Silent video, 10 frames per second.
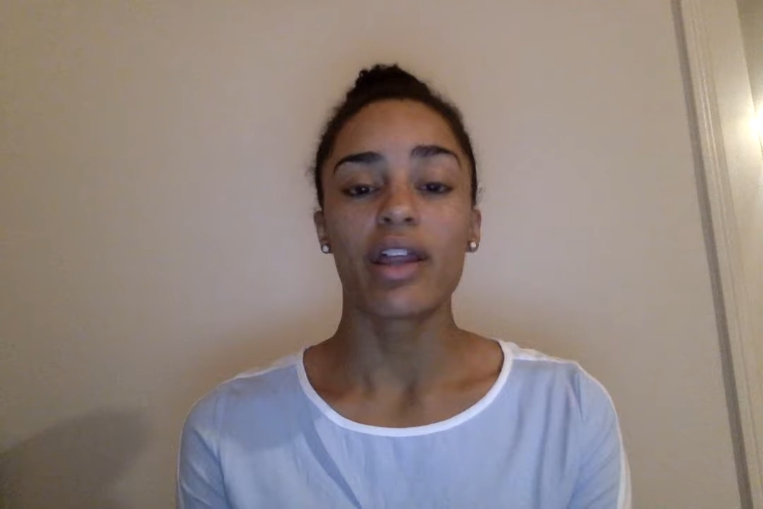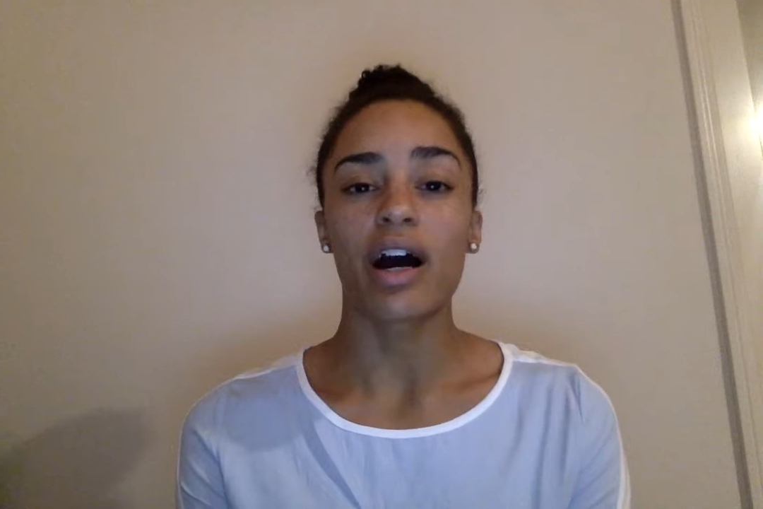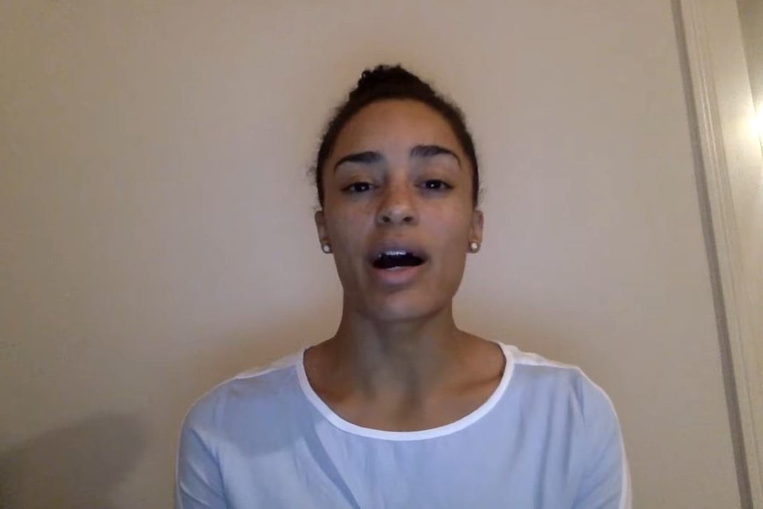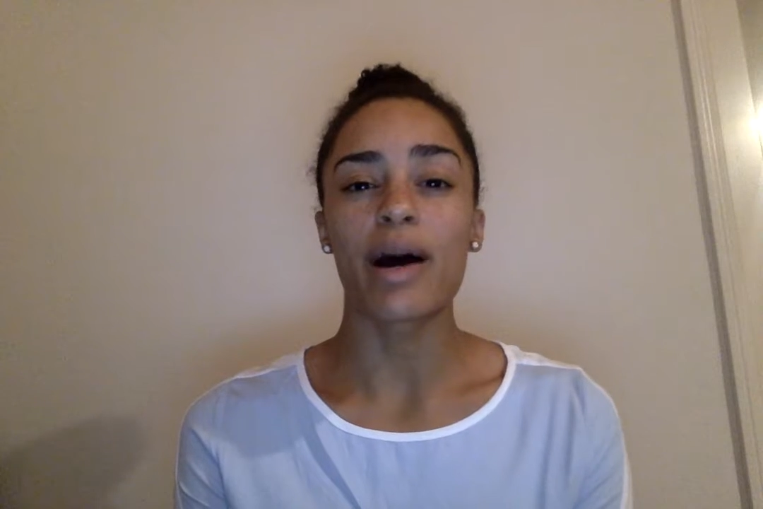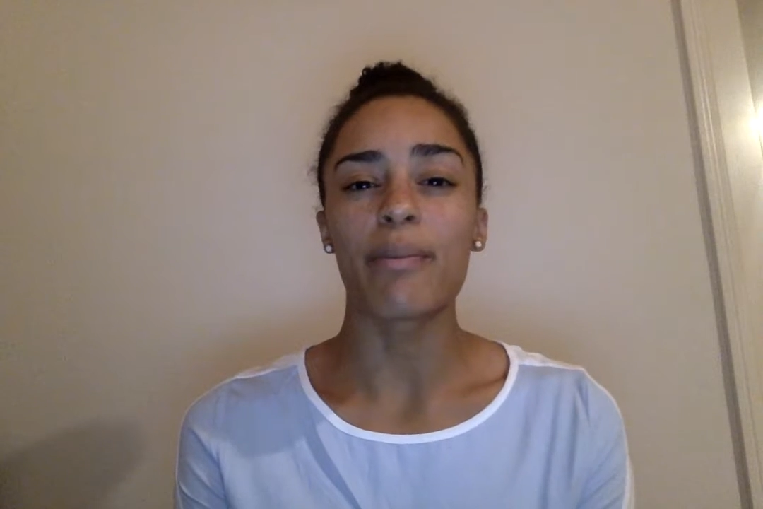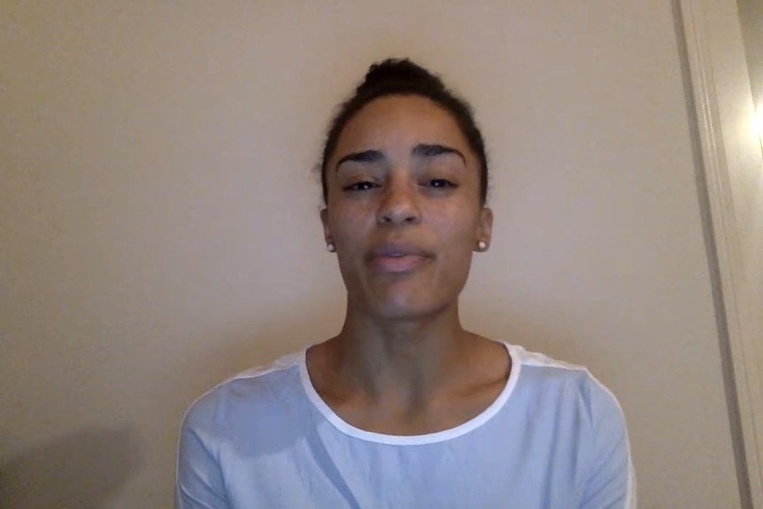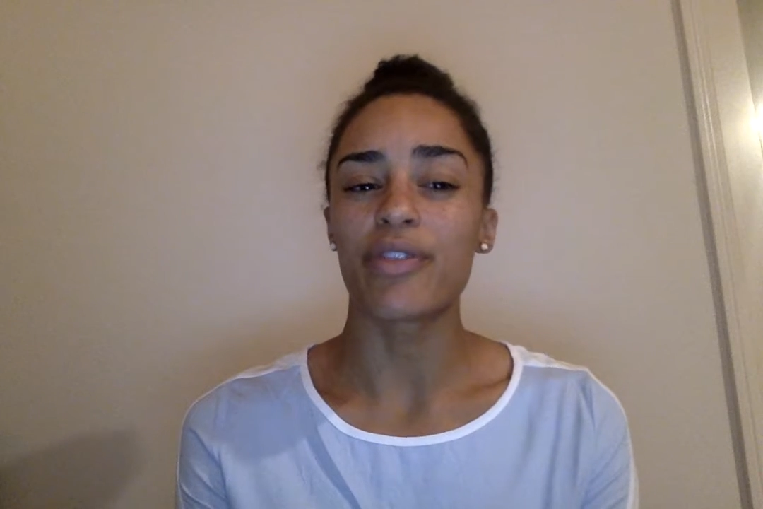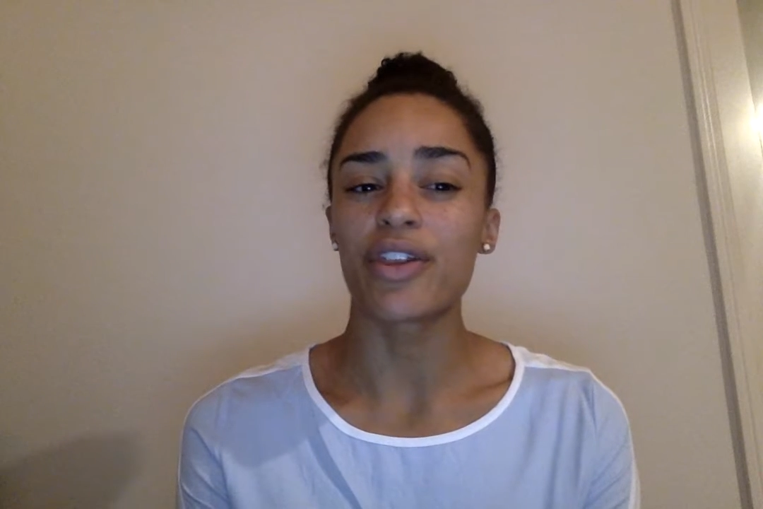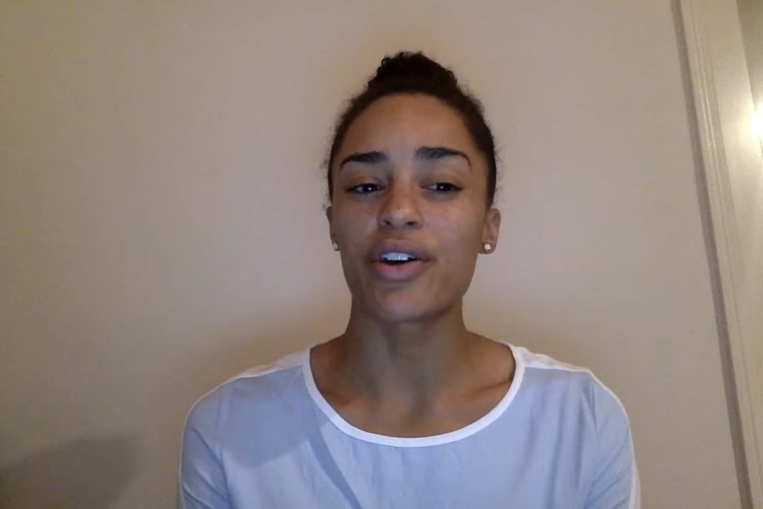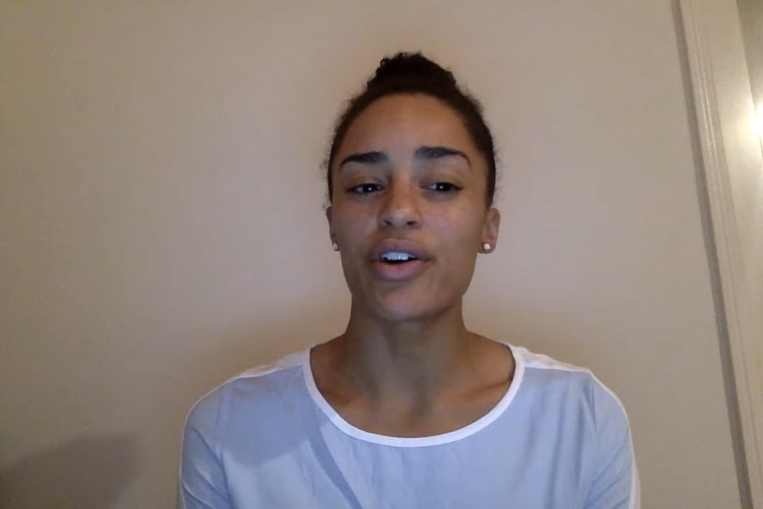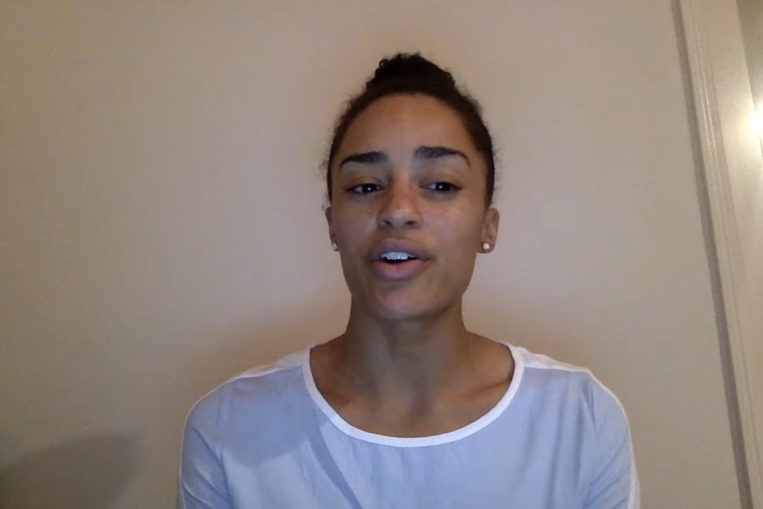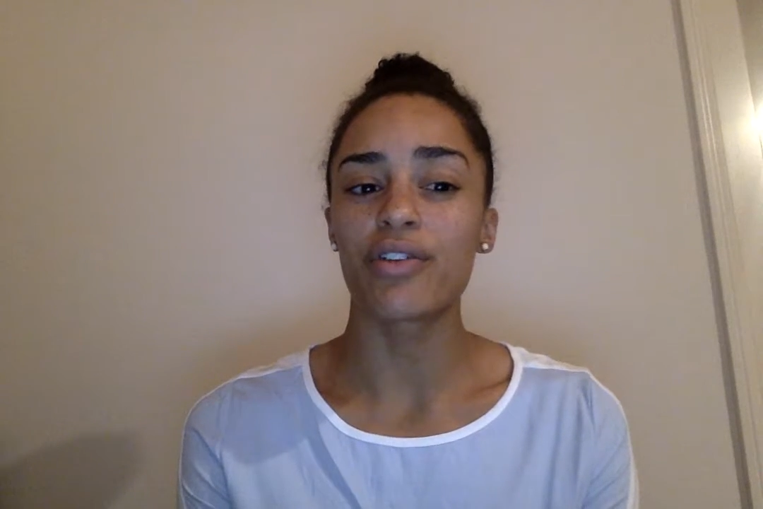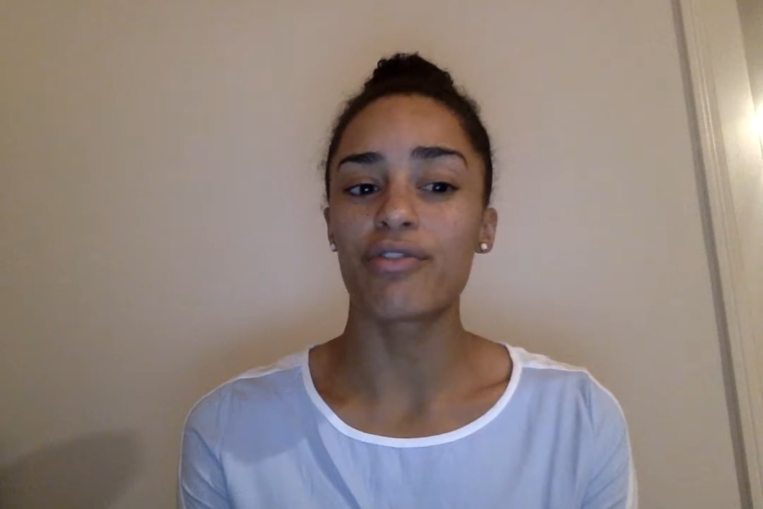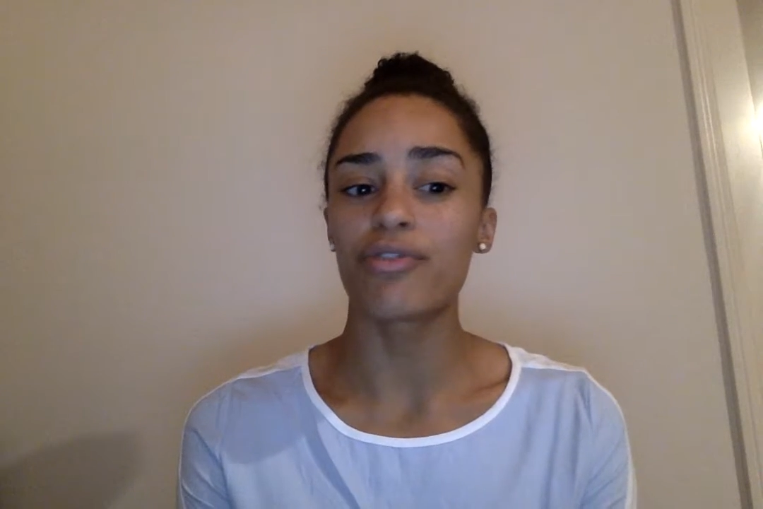the